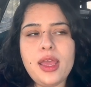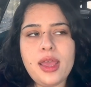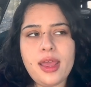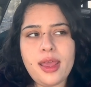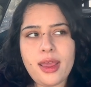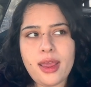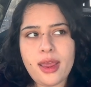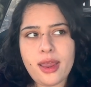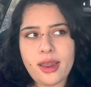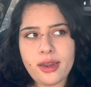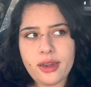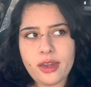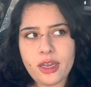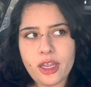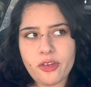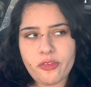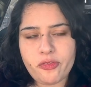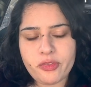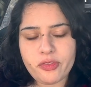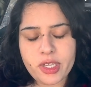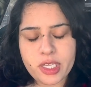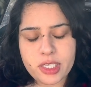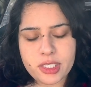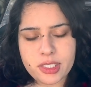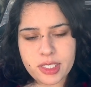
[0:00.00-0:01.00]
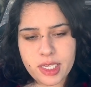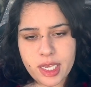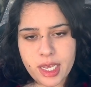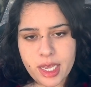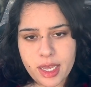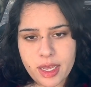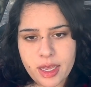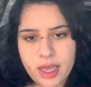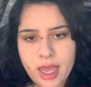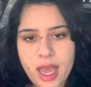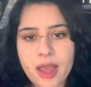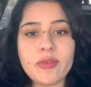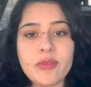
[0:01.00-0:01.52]
And if they
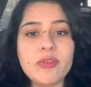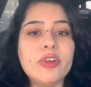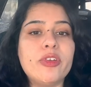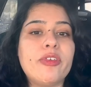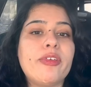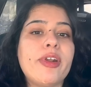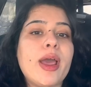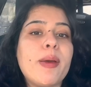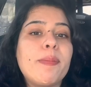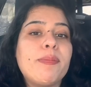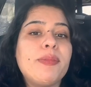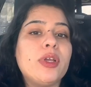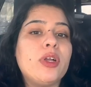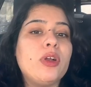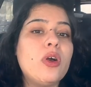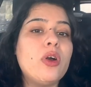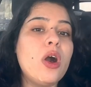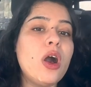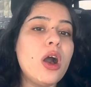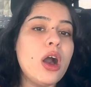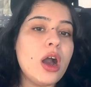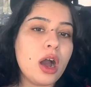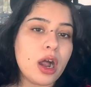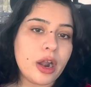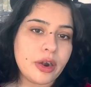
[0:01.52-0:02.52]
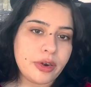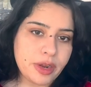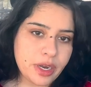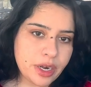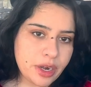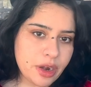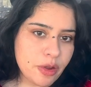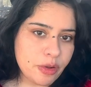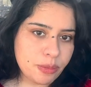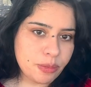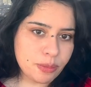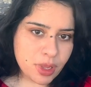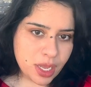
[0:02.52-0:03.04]
say, I will wrap the cord
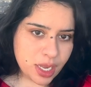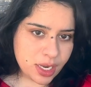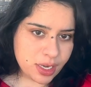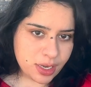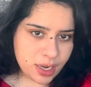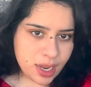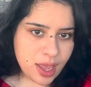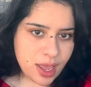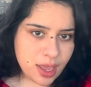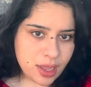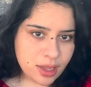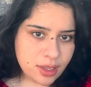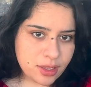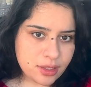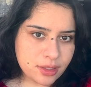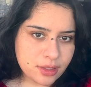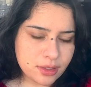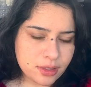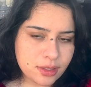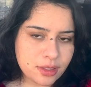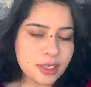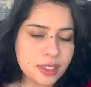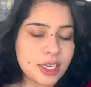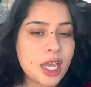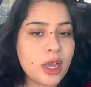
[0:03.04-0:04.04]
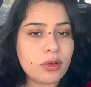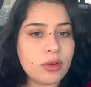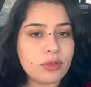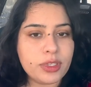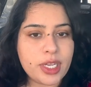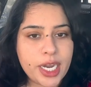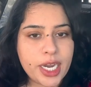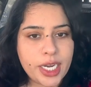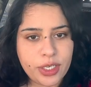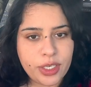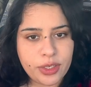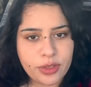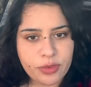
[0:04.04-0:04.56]
around my neck, now
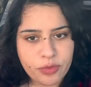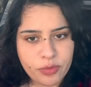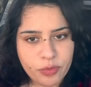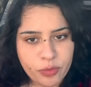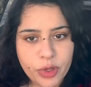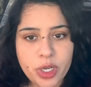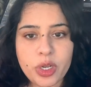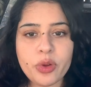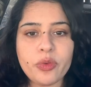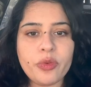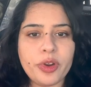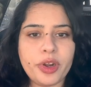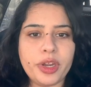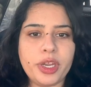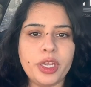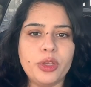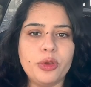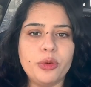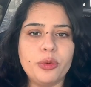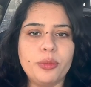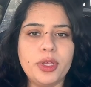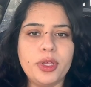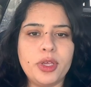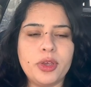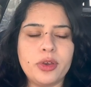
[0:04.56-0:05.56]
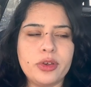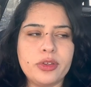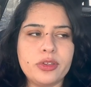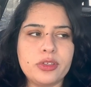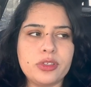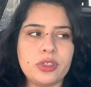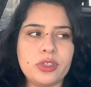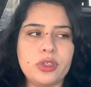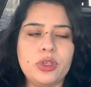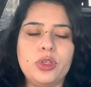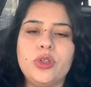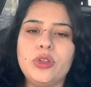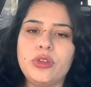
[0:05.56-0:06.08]
that will worry you
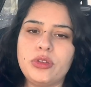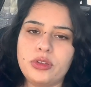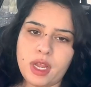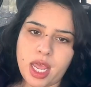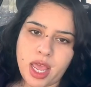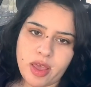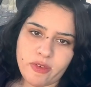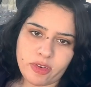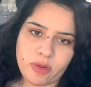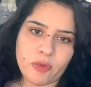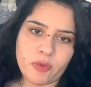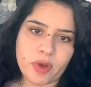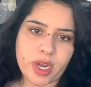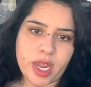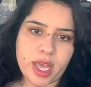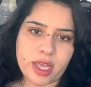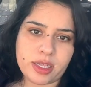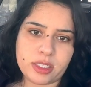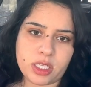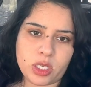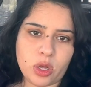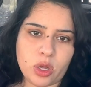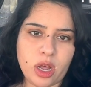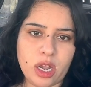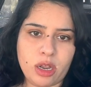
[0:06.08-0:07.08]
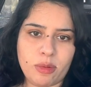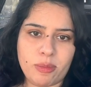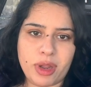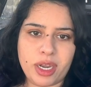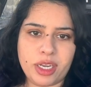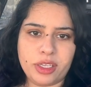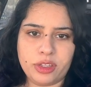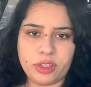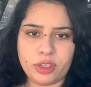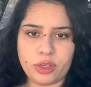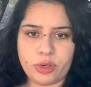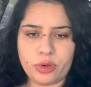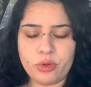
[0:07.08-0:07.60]
because everyone has a call bell
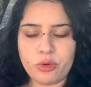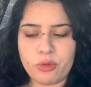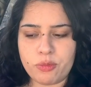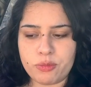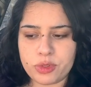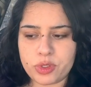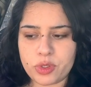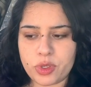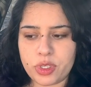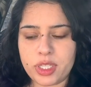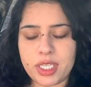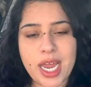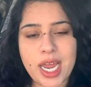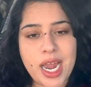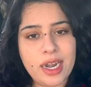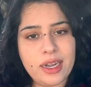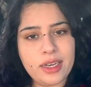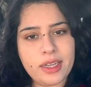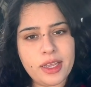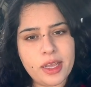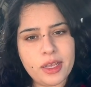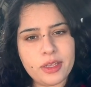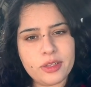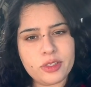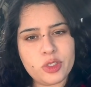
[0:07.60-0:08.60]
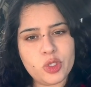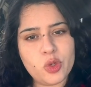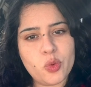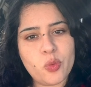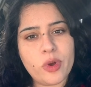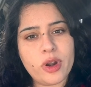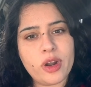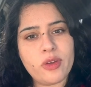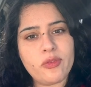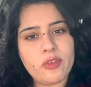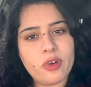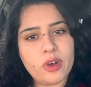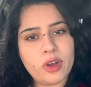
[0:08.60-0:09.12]
in the room. So in that case, you
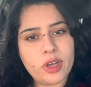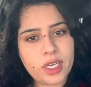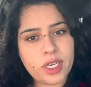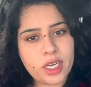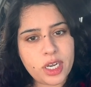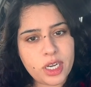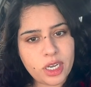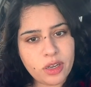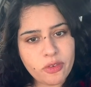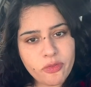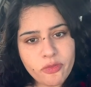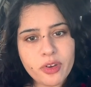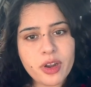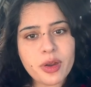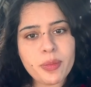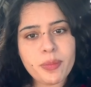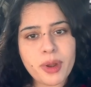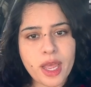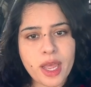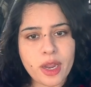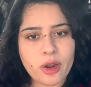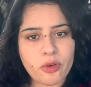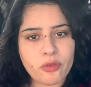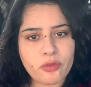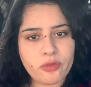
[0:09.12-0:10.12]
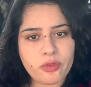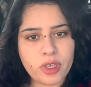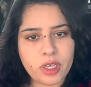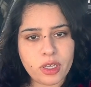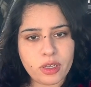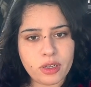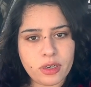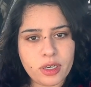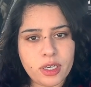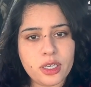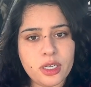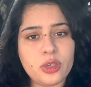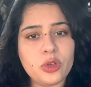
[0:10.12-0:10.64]
want to work in a different plan of
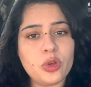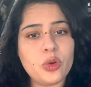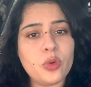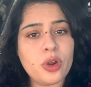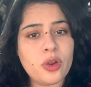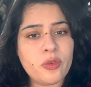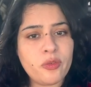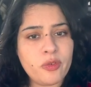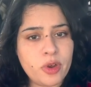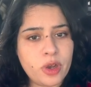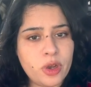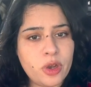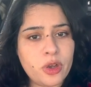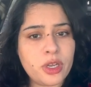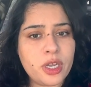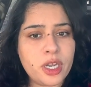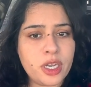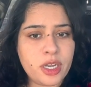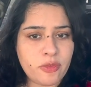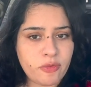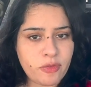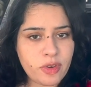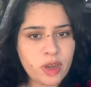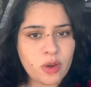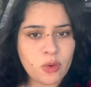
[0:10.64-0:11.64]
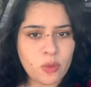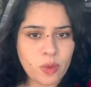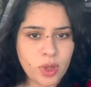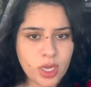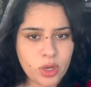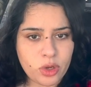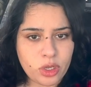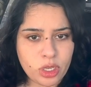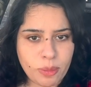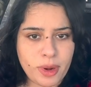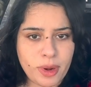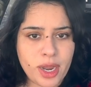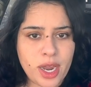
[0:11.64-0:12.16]
care. And you want to work in a different way
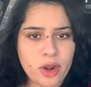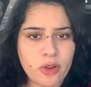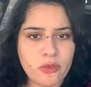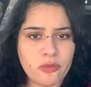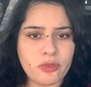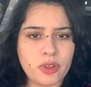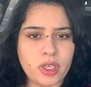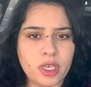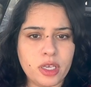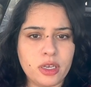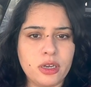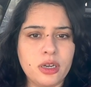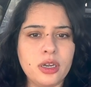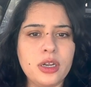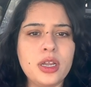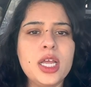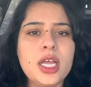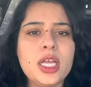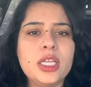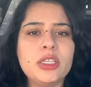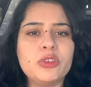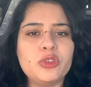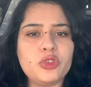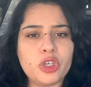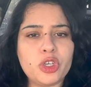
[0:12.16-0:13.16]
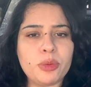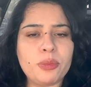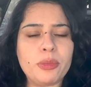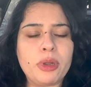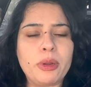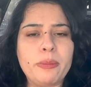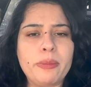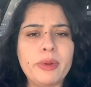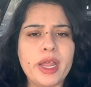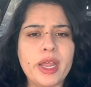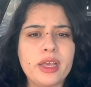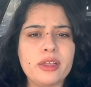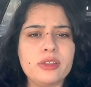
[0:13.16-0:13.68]
in the plan of care, the
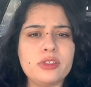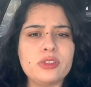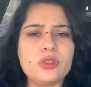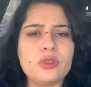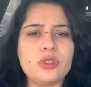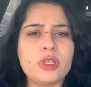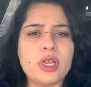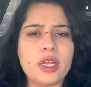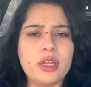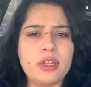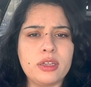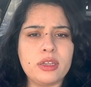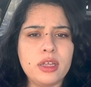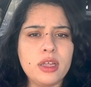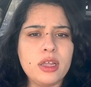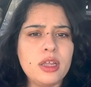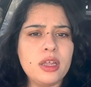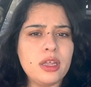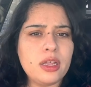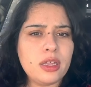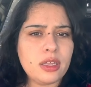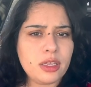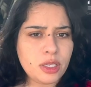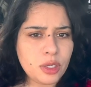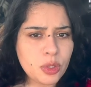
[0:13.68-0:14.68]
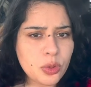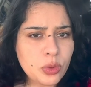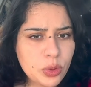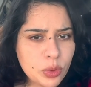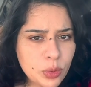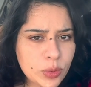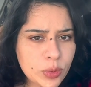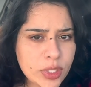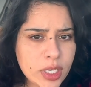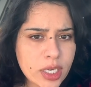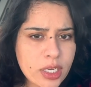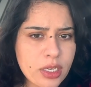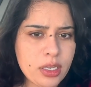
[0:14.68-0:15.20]
treatment plan, so that you
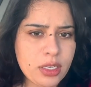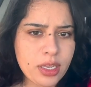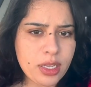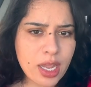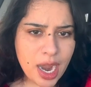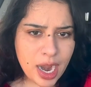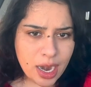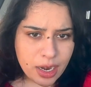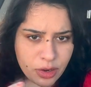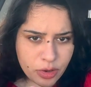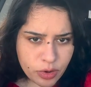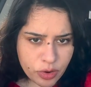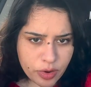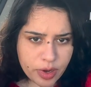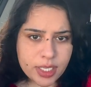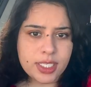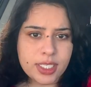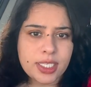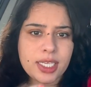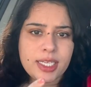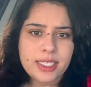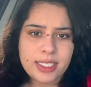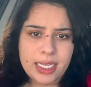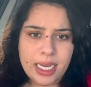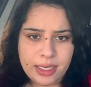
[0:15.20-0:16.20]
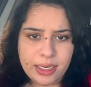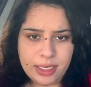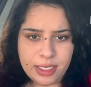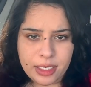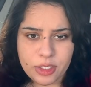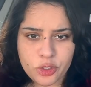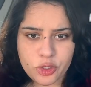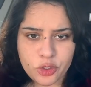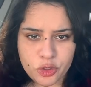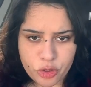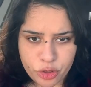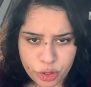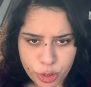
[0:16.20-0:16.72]
know that risk is at
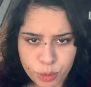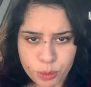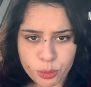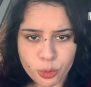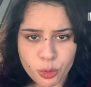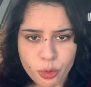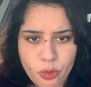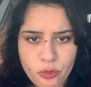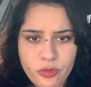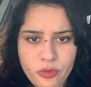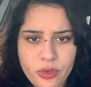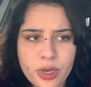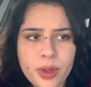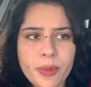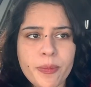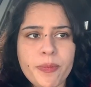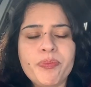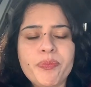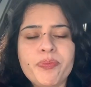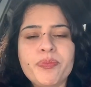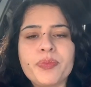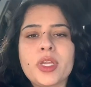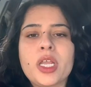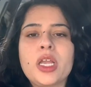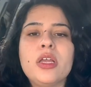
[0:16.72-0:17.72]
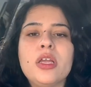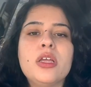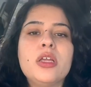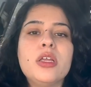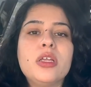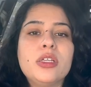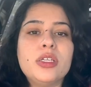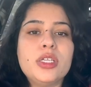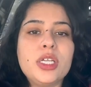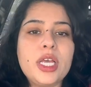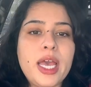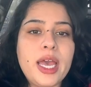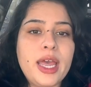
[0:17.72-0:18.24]
least removed.
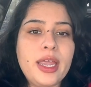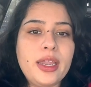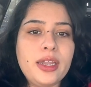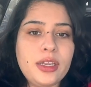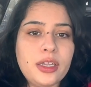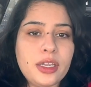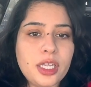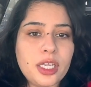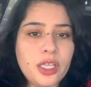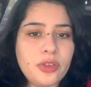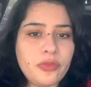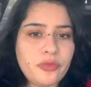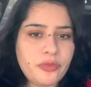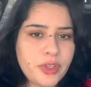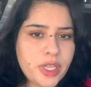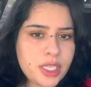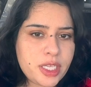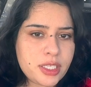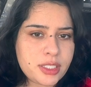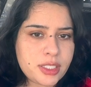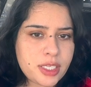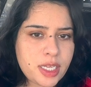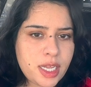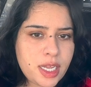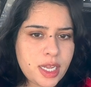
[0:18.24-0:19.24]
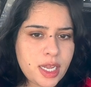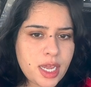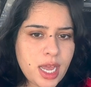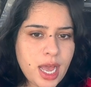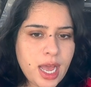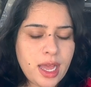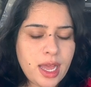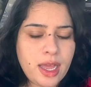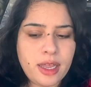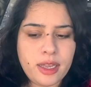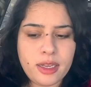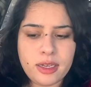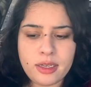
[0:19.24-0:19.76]
And if they say,
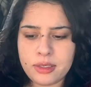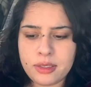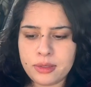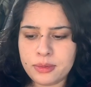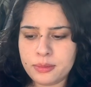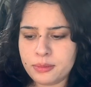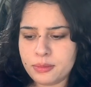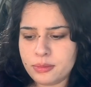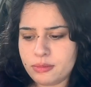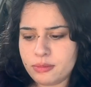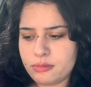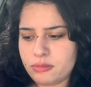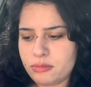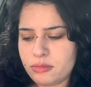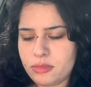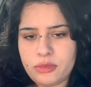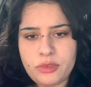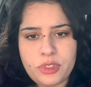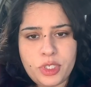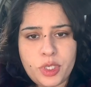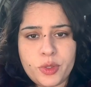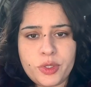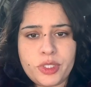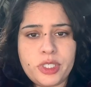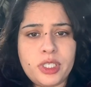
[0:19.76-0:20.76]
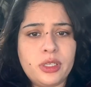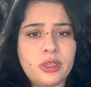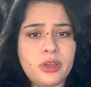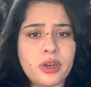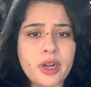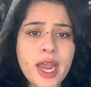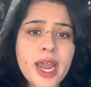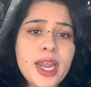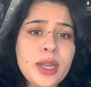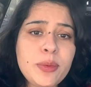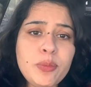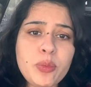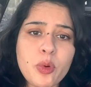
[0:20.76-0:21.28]
I'll use the
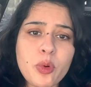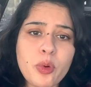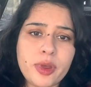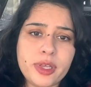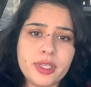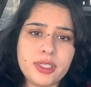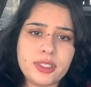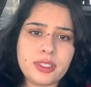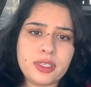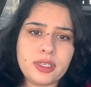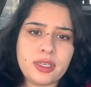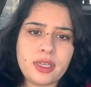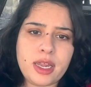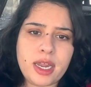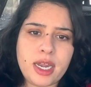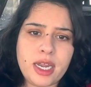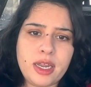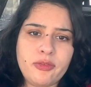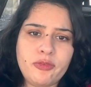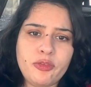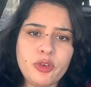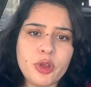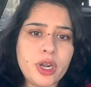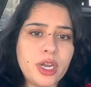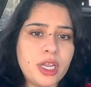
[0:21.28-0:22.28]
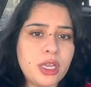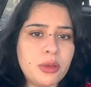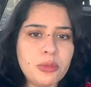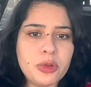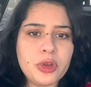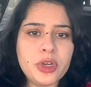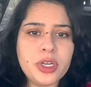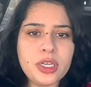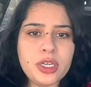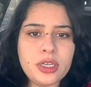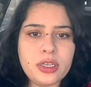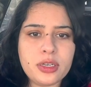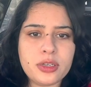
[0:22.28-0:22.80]
rat poison, and if you're a
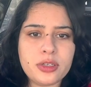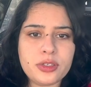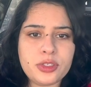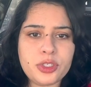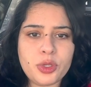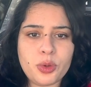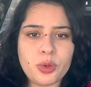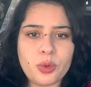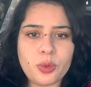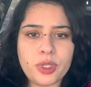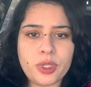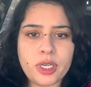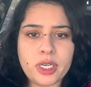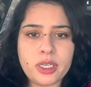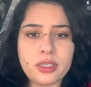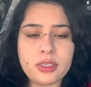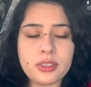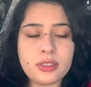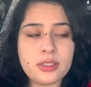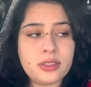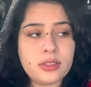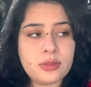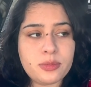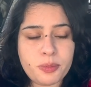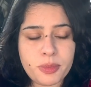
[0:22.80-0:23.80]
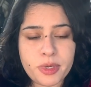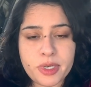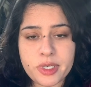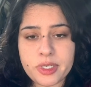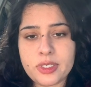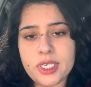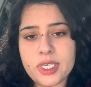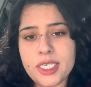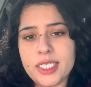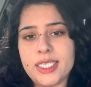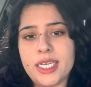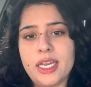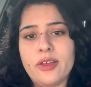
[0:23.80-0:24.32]
community nurse, you know that this
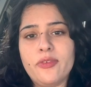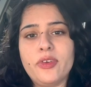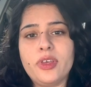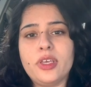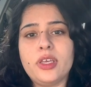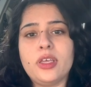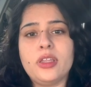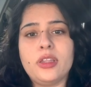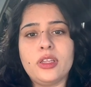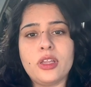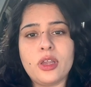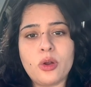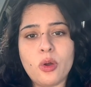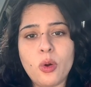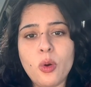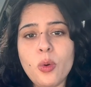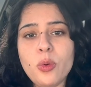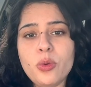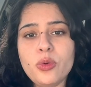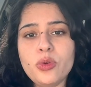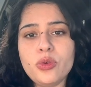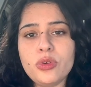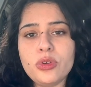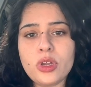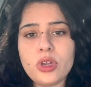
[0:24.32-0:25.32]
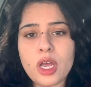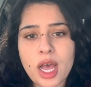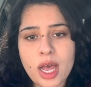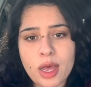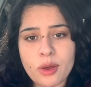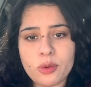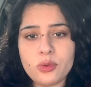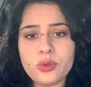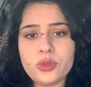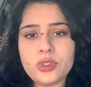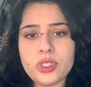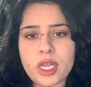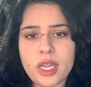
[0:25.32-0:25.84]
person is living in their own
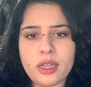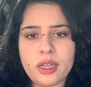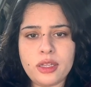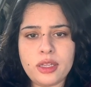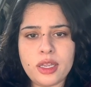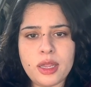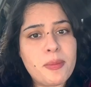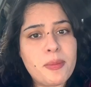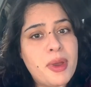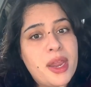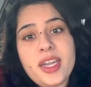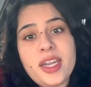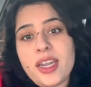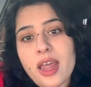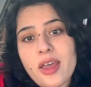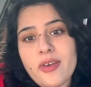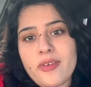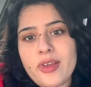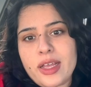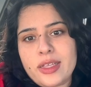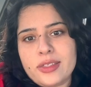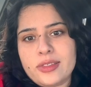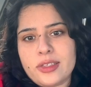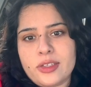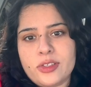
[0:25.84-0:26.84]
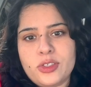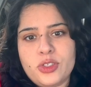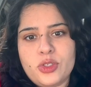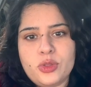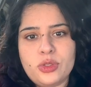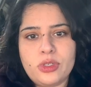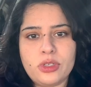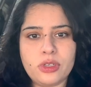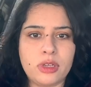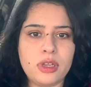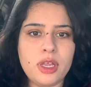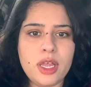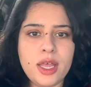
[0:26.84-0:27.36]
house and they might have access to
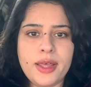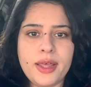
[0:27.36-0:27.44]
the